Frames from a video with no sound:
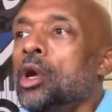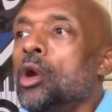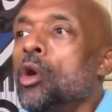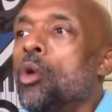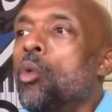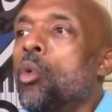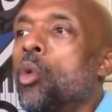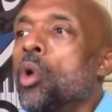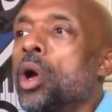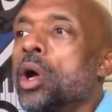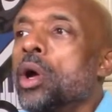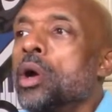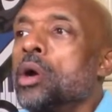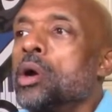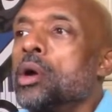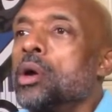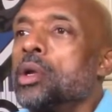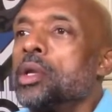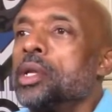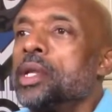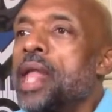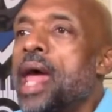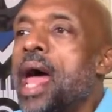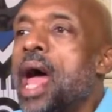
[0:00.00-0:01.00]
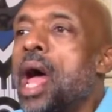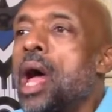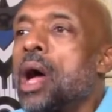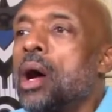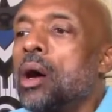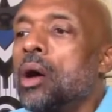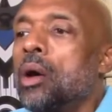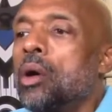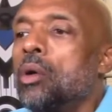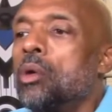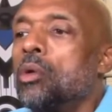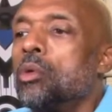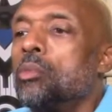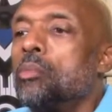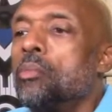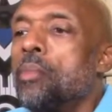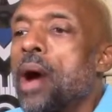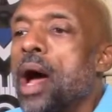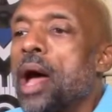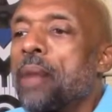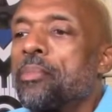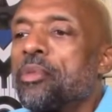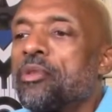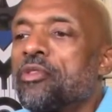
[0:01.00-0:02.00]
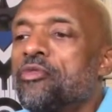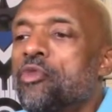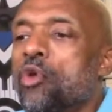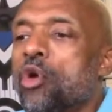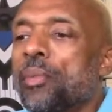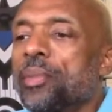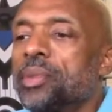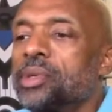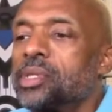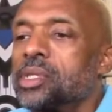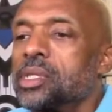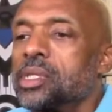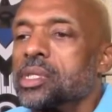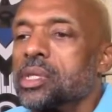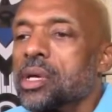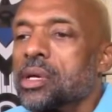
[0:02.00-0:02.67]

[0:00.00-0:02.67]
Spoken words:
Where now my performances